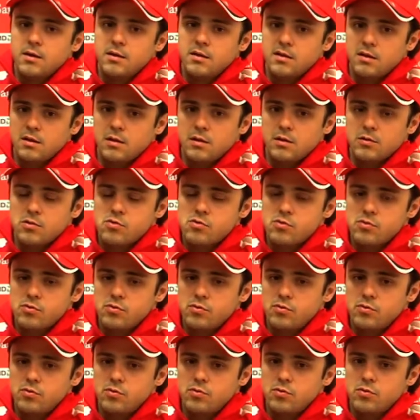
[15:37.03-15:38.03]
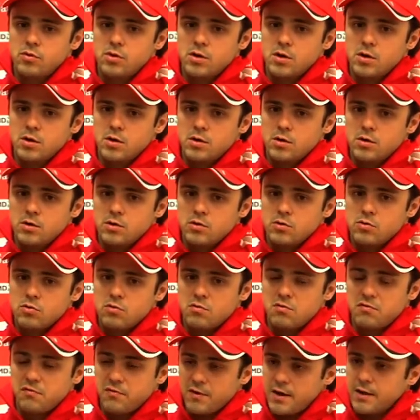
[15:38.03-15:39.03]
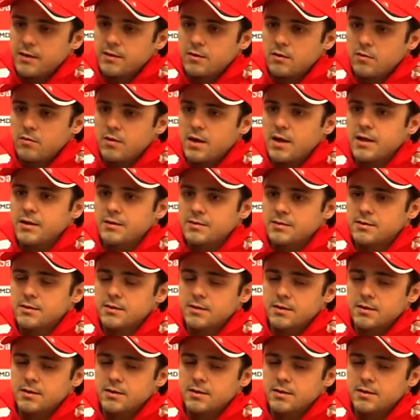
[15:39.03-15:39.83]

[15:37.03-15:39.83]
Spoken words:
it's a lot to find the right